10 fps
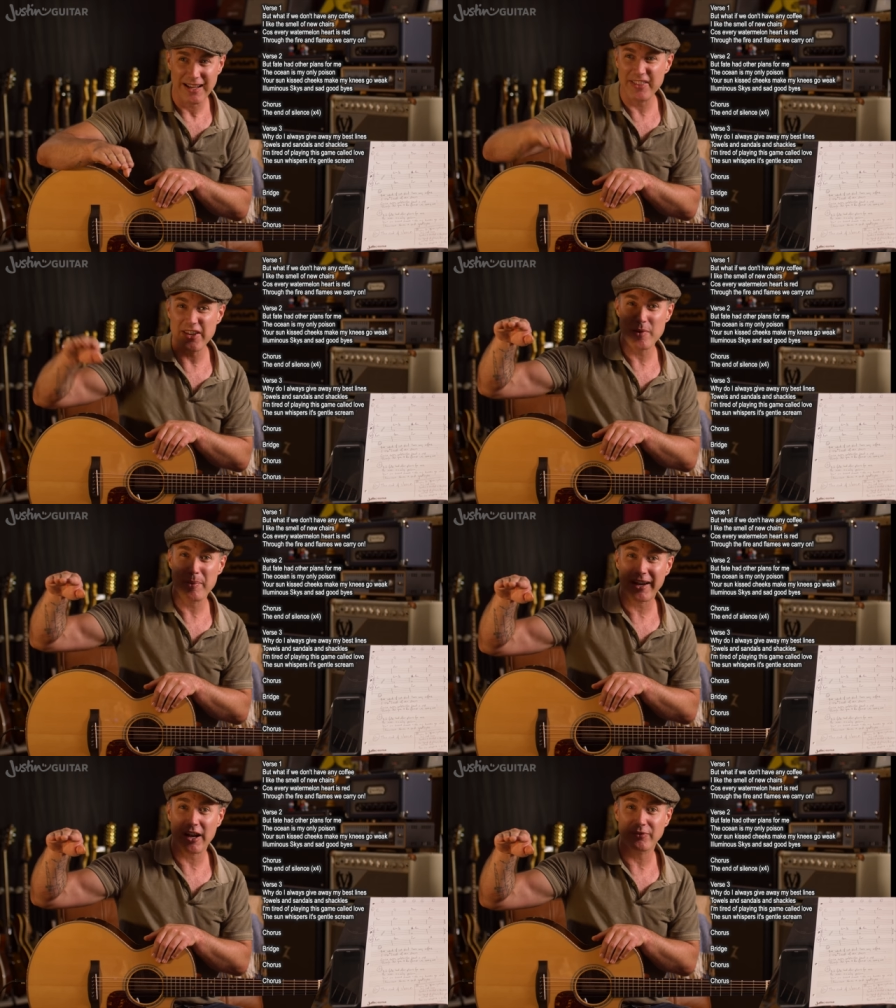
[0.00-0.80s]
and then you
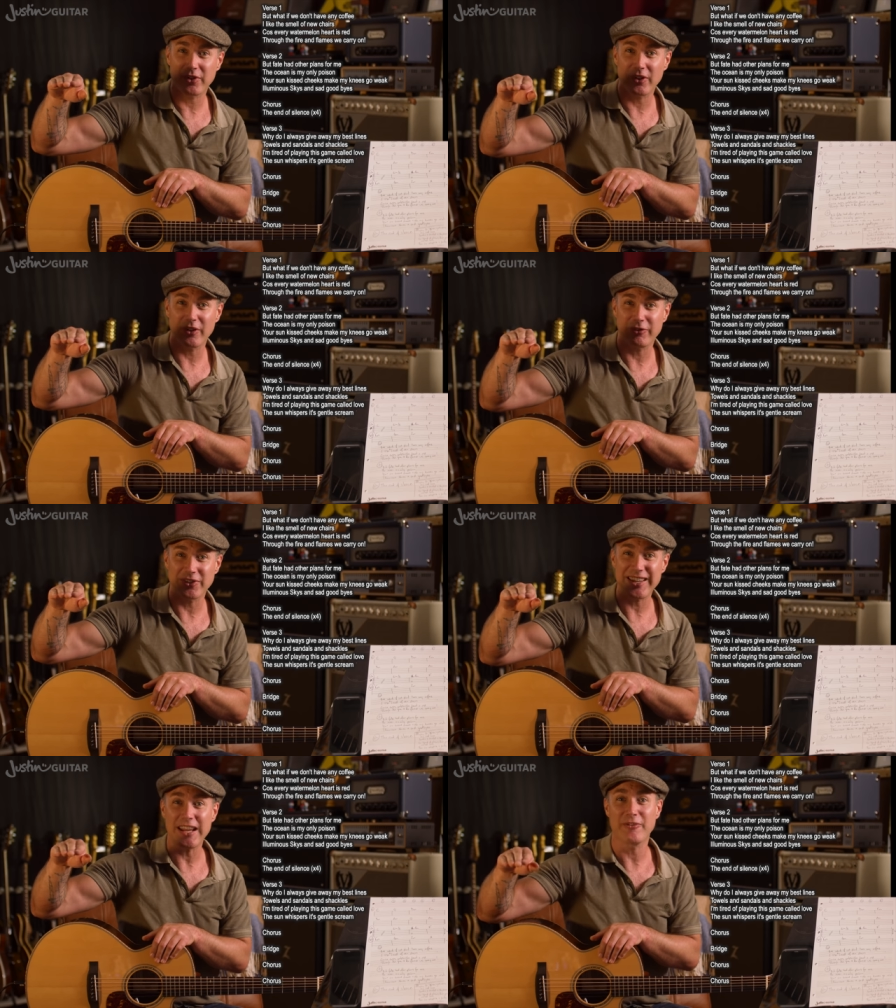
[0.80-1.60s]
back up to the for
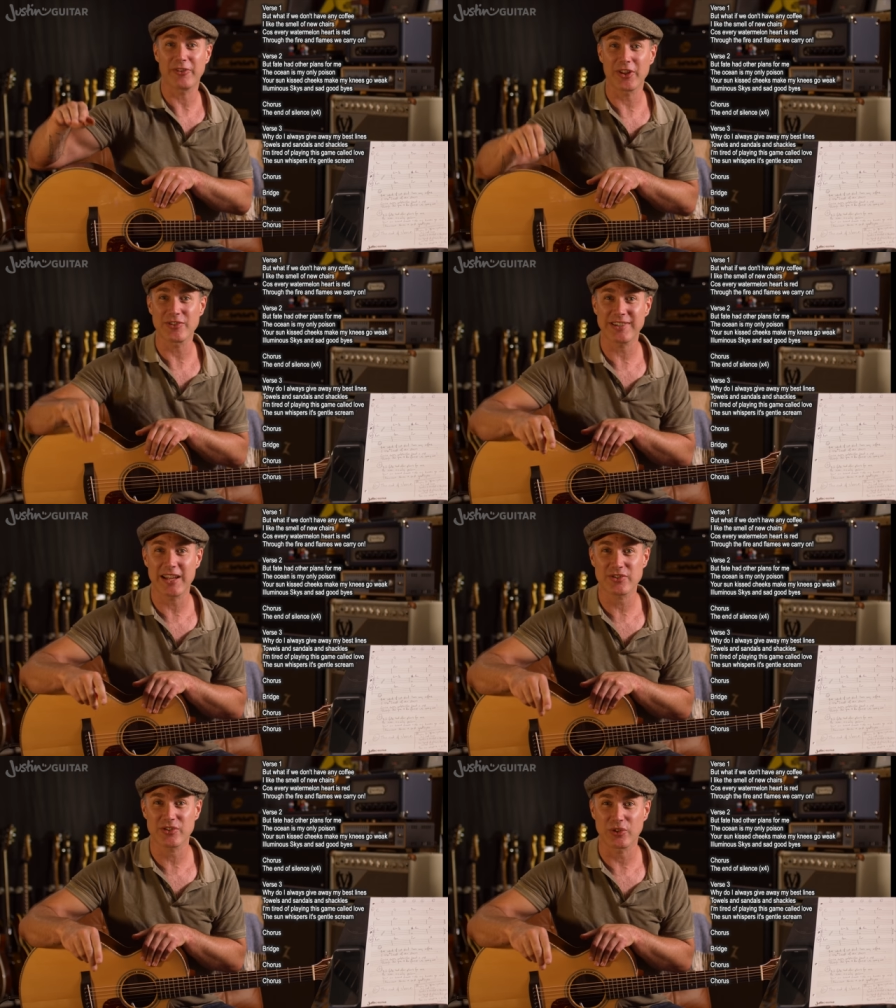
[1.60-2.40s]
10 for those
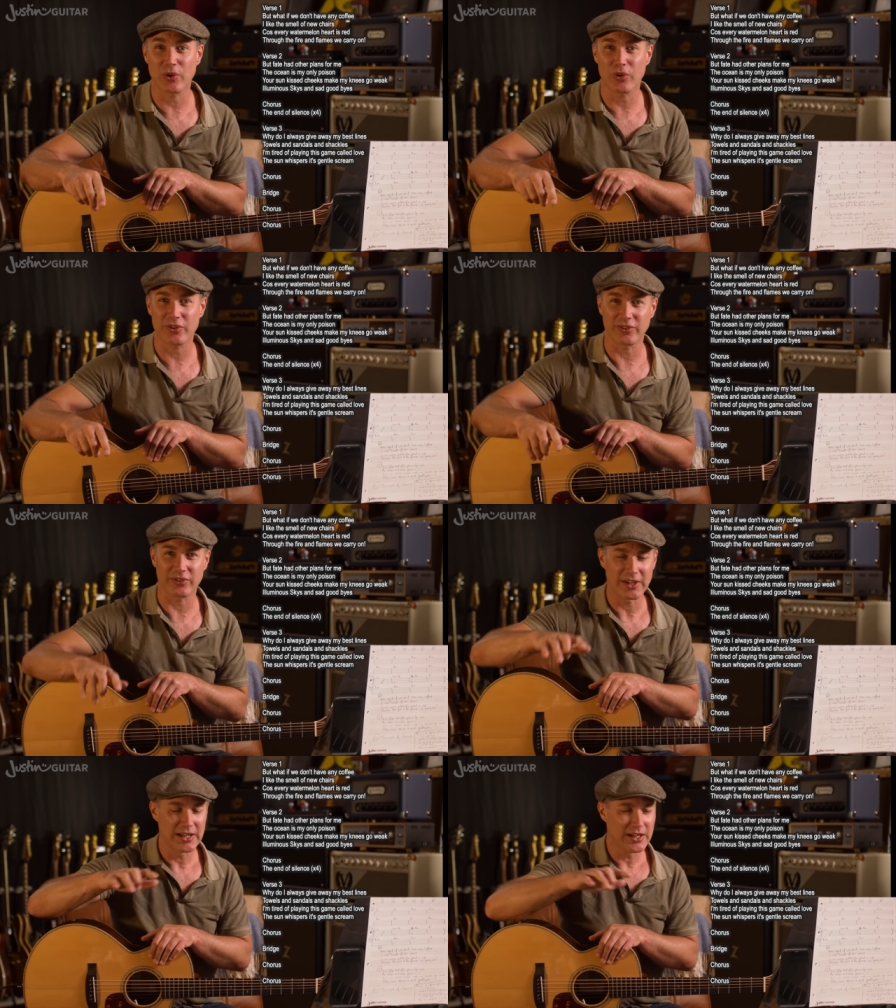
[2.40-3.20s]
last two choruses.